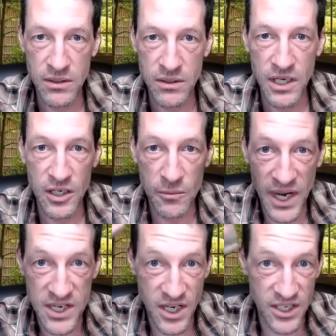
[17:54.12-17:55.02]
And your mind
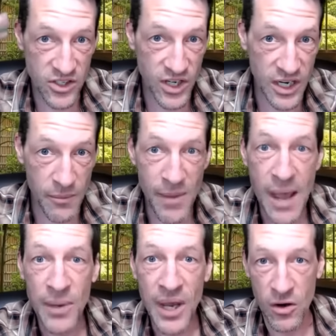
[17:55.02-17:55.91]
is constantly trying to map
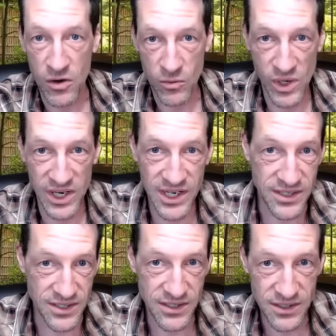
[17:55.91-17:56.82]
out what it
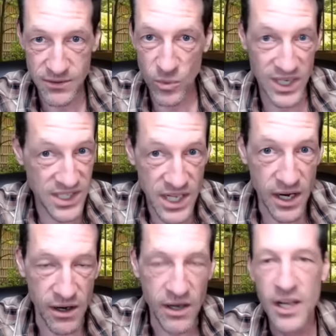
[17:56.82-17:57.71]
is, what is
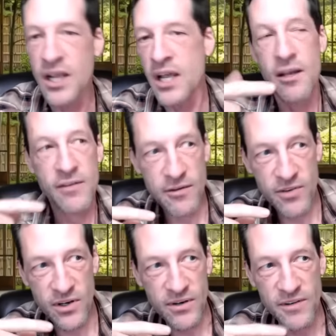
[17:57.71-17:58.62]
there. You
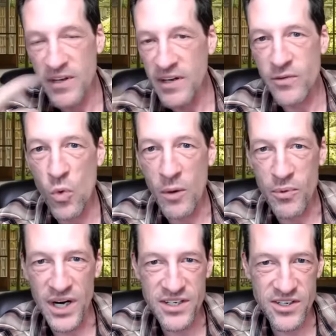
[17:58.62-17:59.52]
ever, if you ever wore
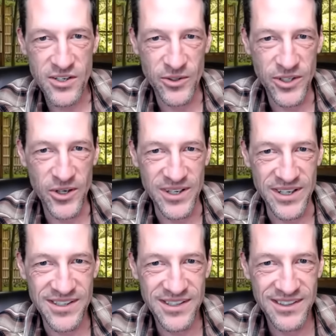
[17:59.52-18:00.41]
braces, you'll know
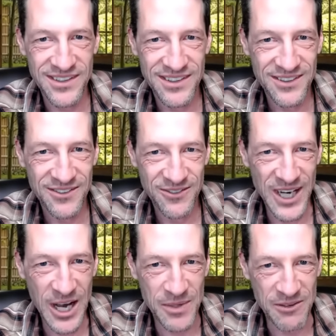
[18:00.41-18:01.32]
this I
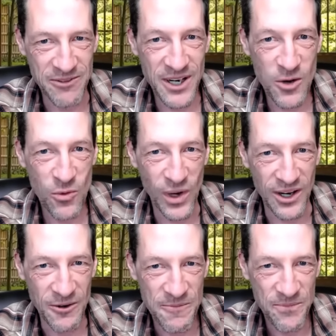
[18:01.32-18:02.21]
phenomenon know. very well.